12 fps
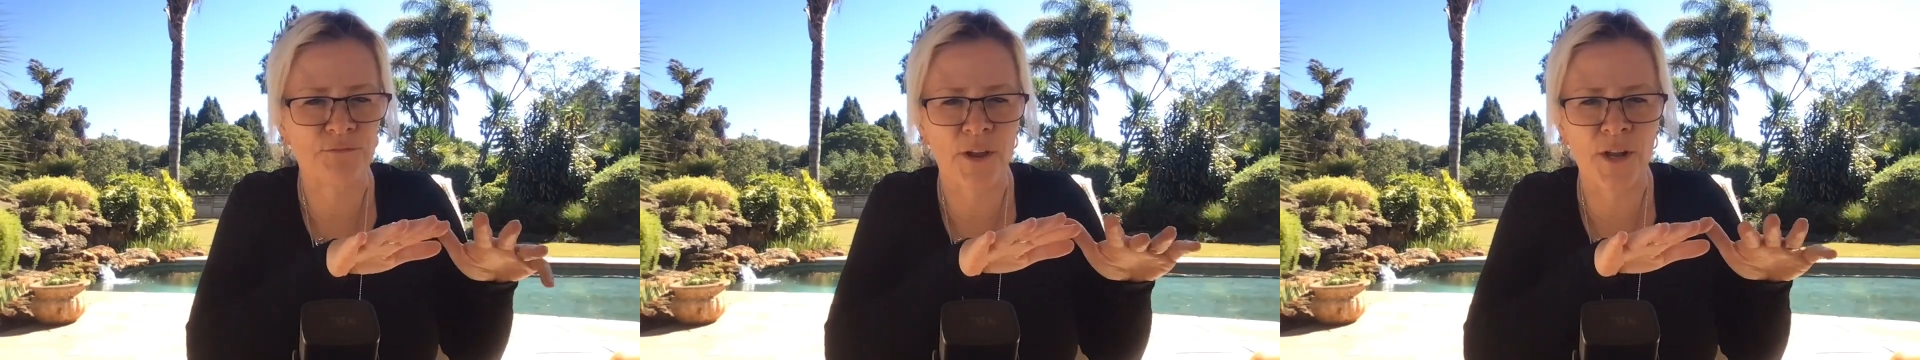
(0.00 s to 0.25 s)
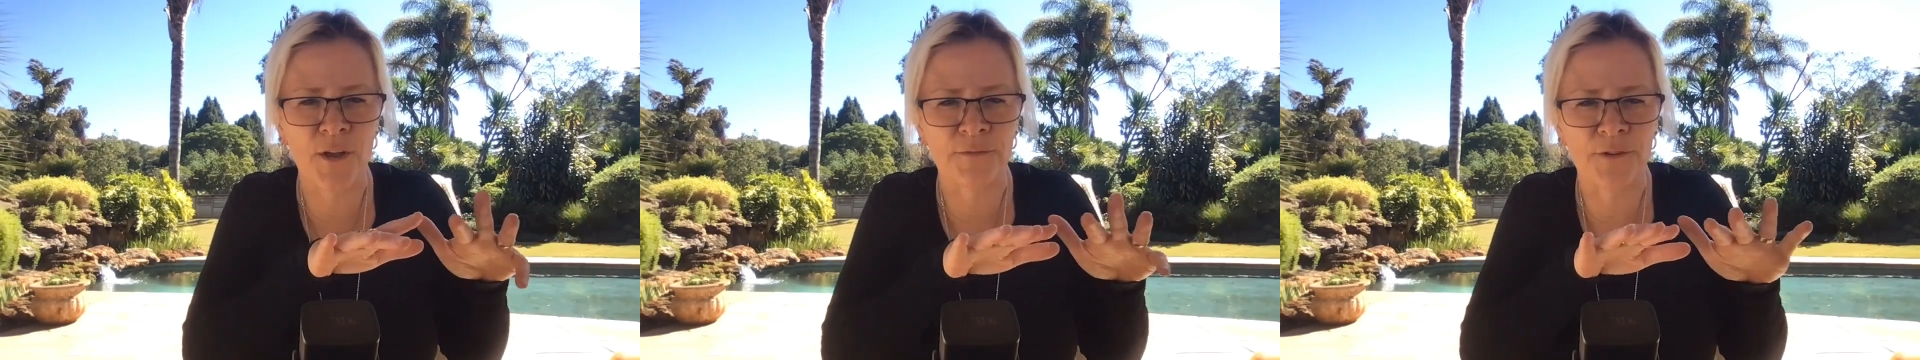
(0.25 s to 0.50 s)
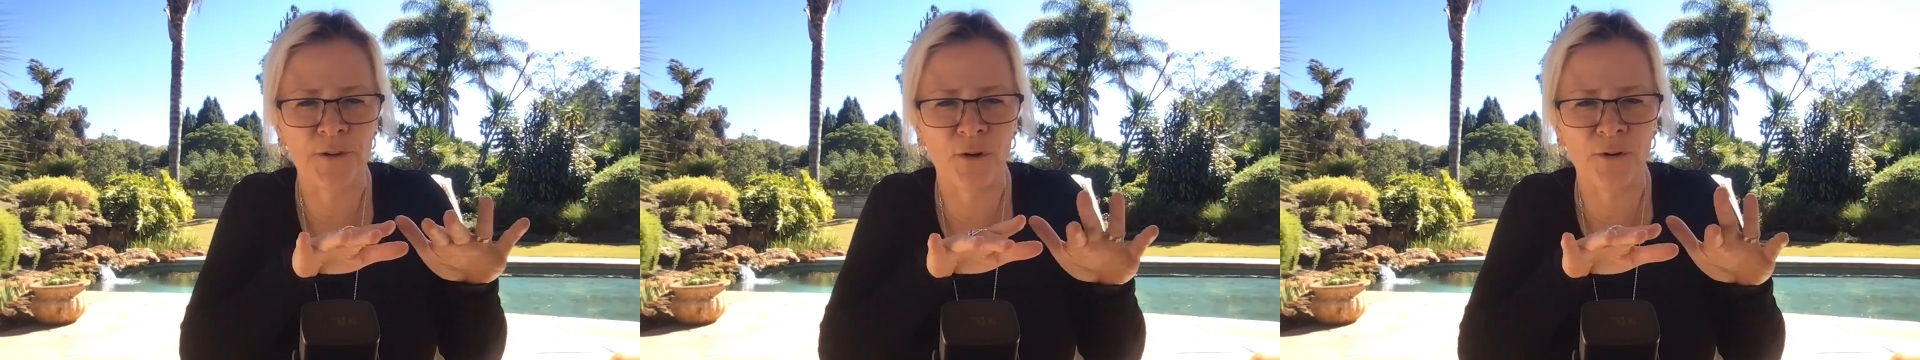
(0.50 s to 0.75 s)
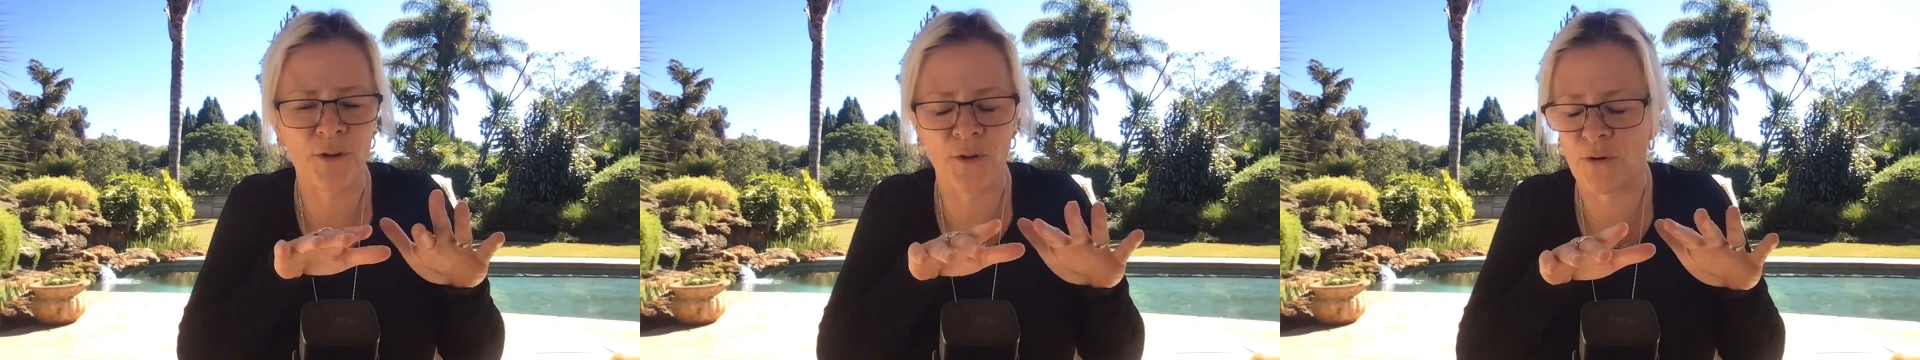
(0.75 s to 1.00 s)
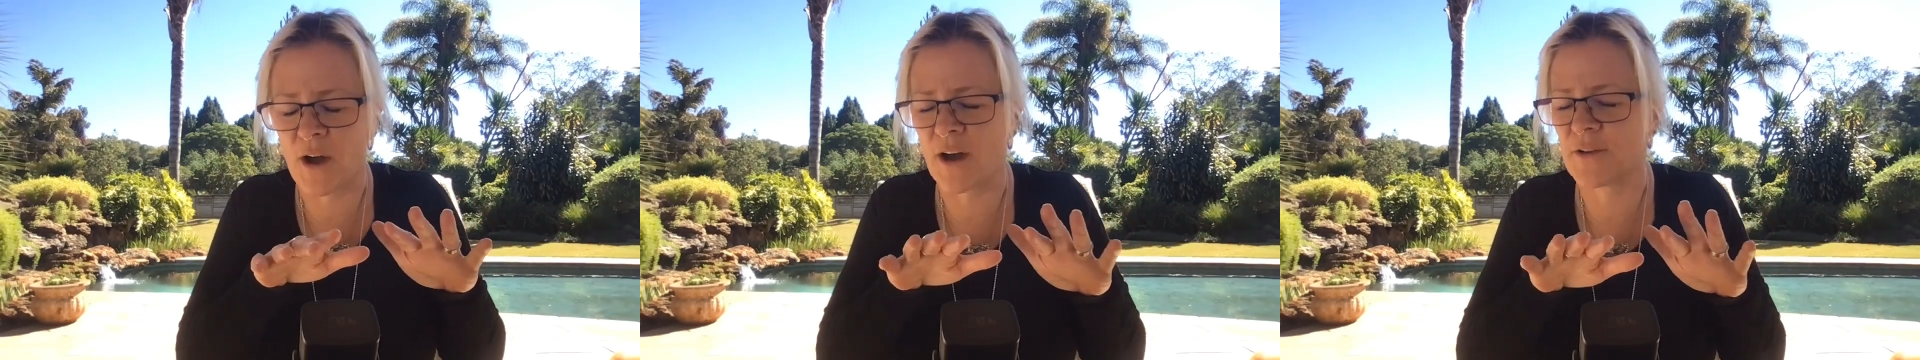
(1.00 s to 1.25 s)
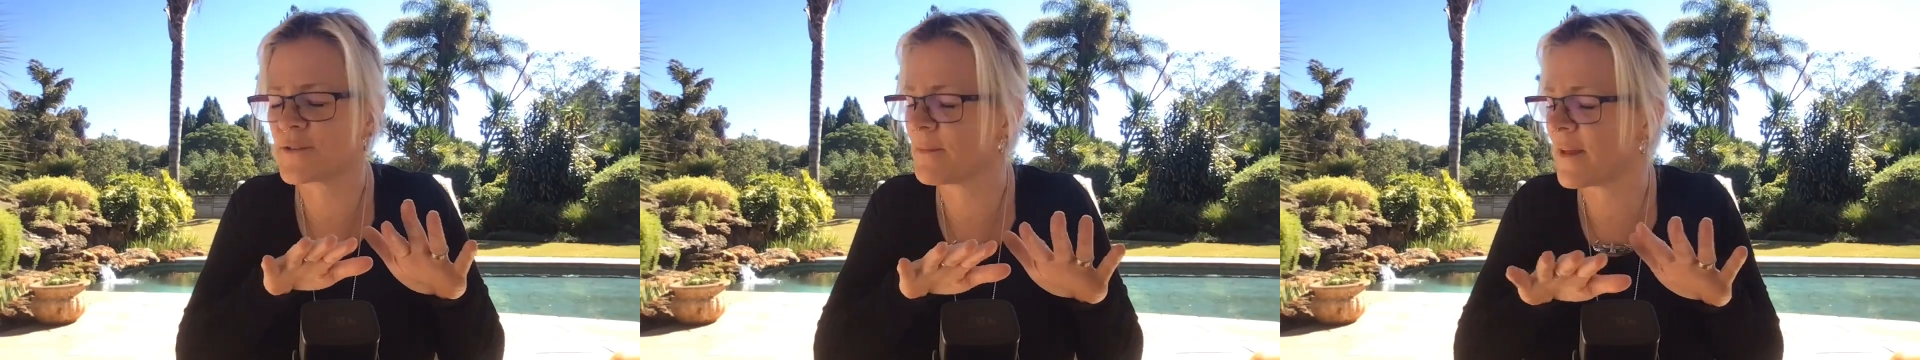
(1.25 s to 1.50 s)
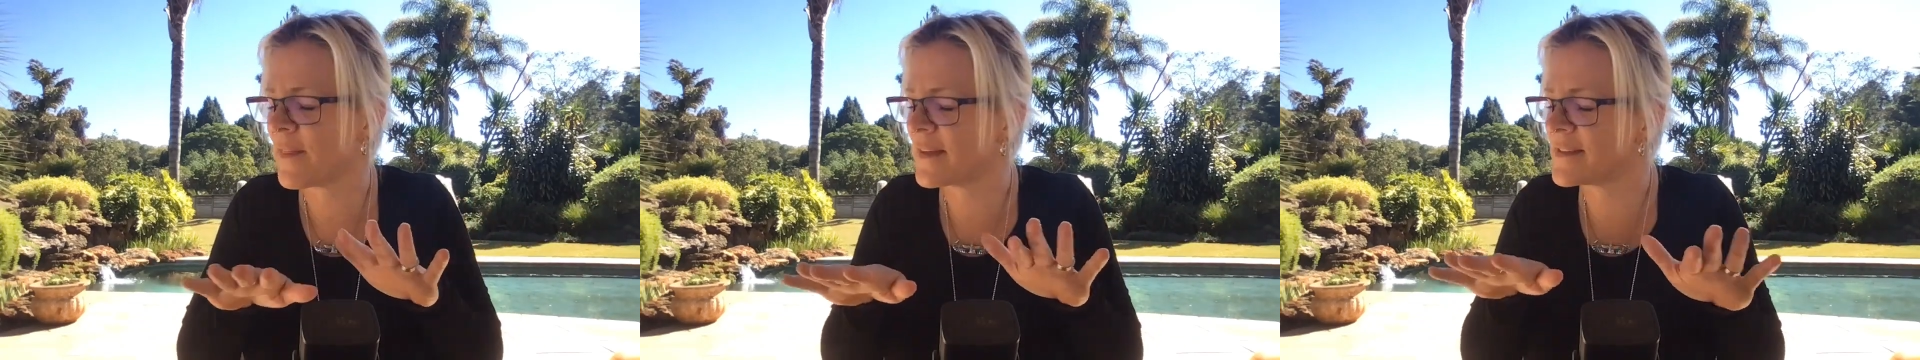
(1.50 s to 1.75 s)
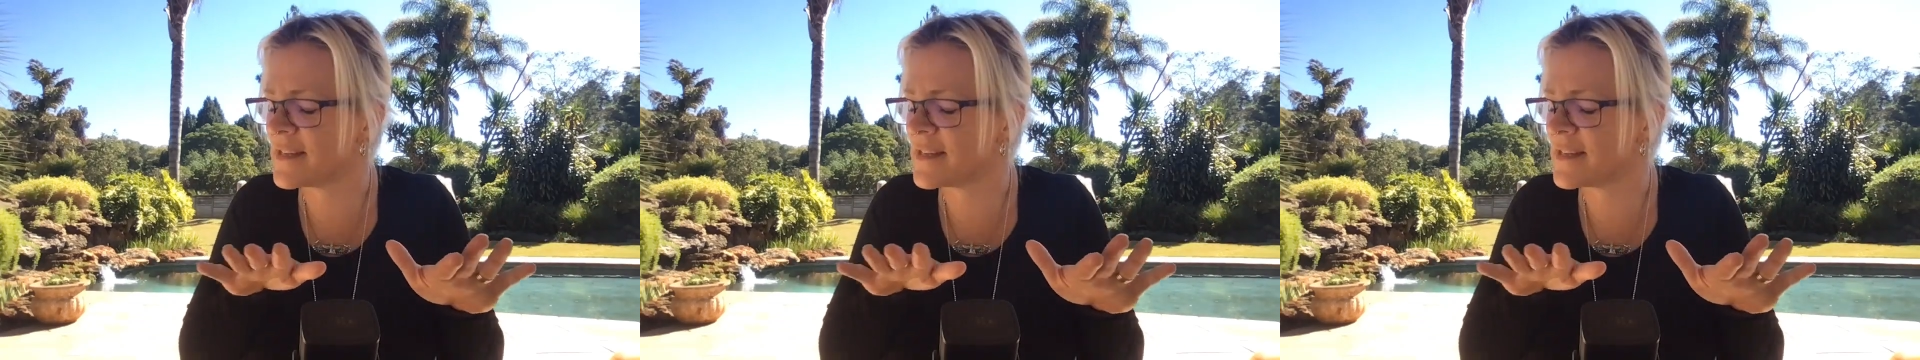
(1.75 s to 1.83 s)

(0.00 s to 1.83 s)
run over an oracle card or something like